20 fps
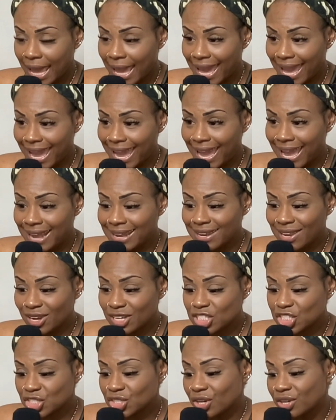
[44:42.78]
And there
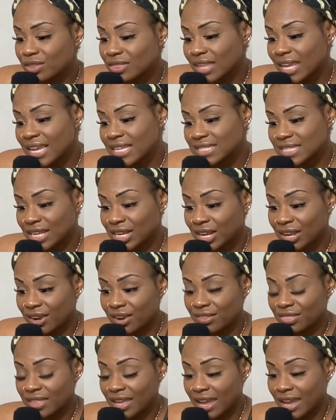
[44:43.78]
are certain things in
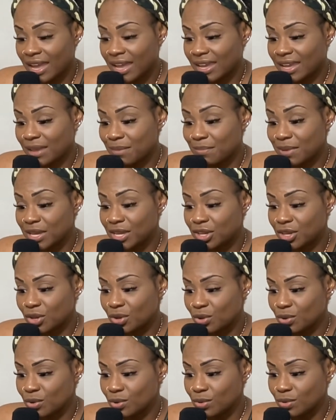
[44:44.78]
there that can be
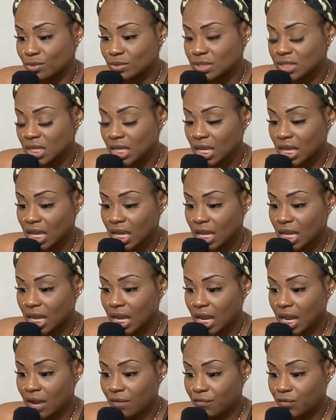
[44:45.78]
used
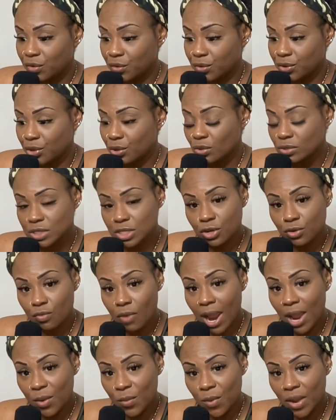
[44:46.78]
if you use it the
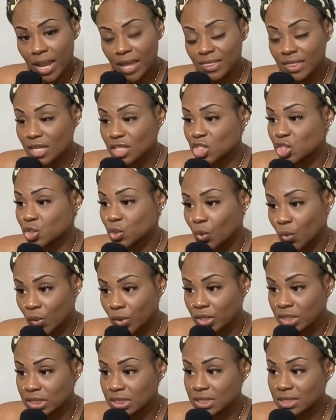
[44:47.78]
right way. They're
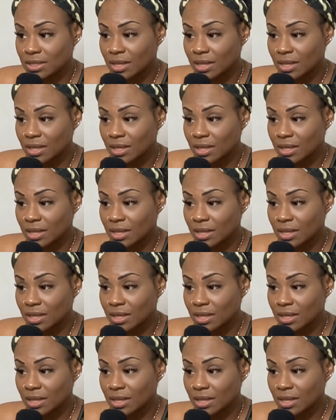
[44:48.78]
stories.